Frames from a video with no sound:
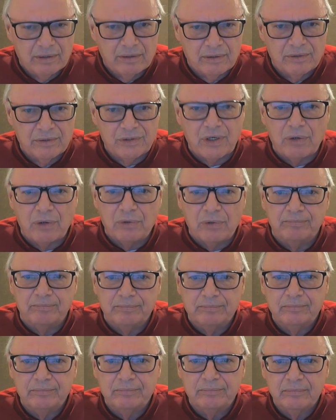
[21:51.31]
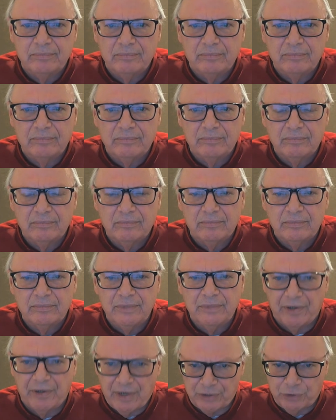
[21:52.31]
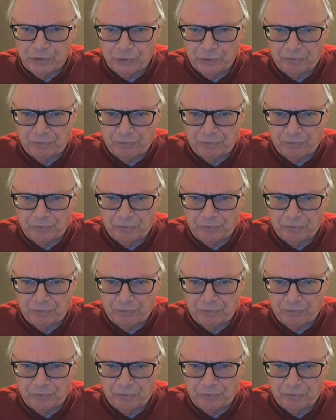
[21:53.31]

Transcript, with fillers: So, you got your